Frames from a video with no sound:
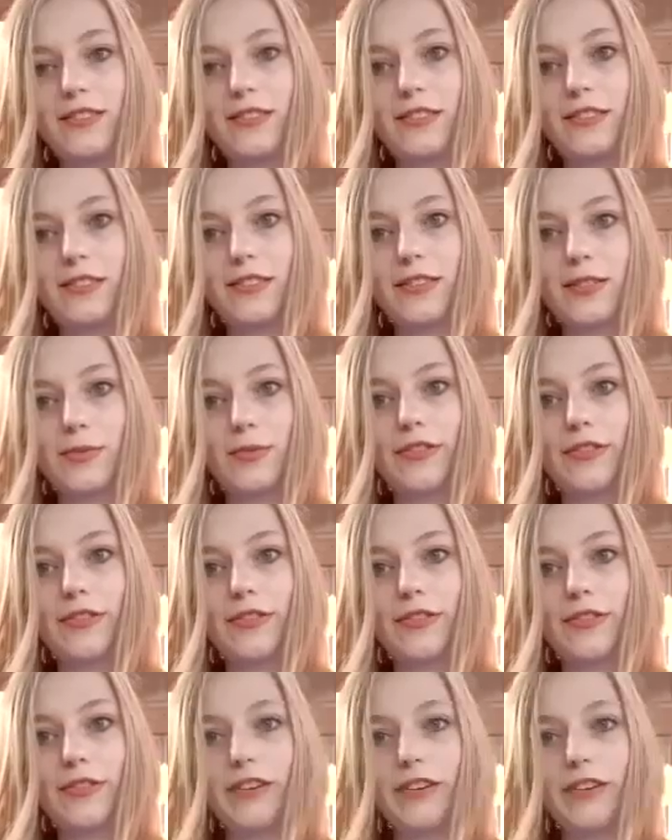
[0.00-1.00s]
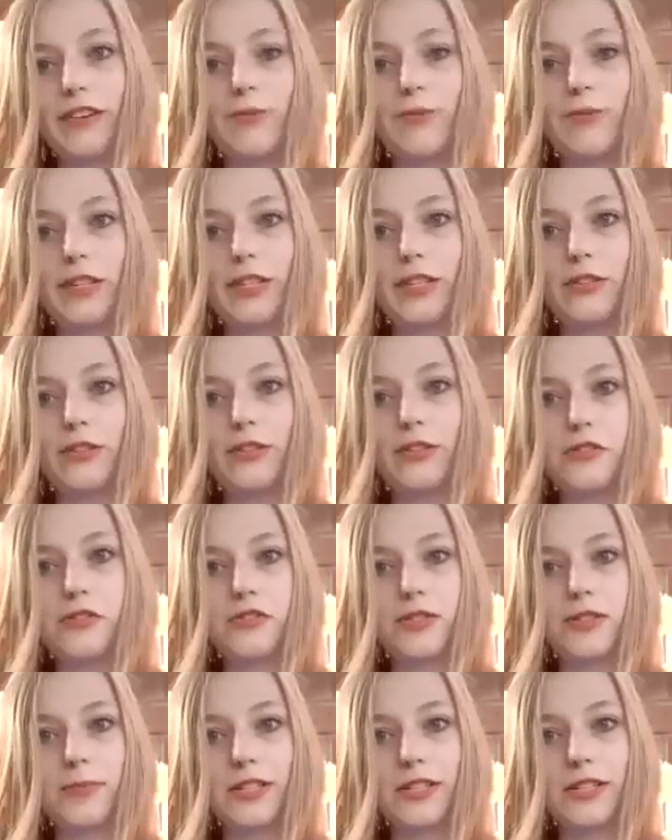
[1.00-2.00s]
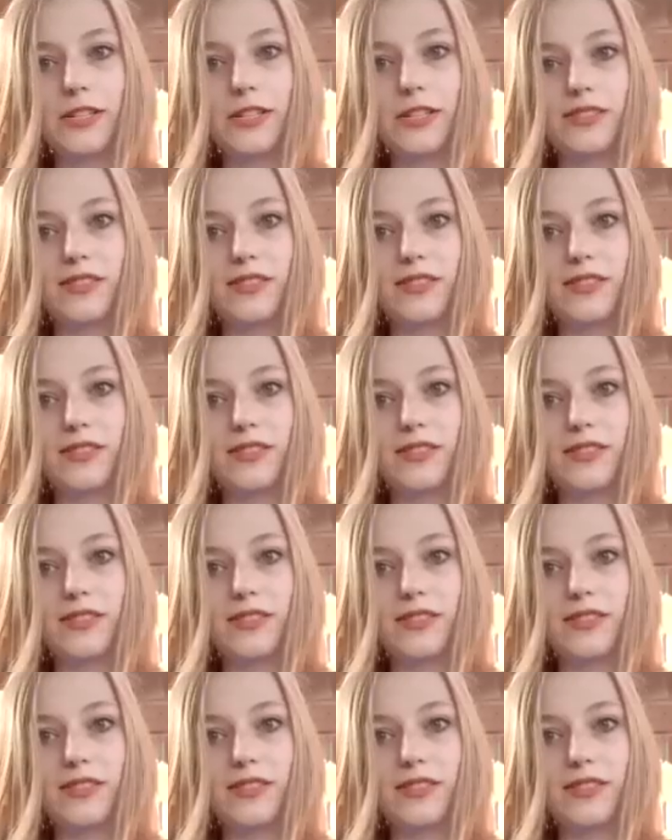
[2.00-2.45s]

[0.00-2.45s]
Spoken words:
Because we've had some really good doctor speeches.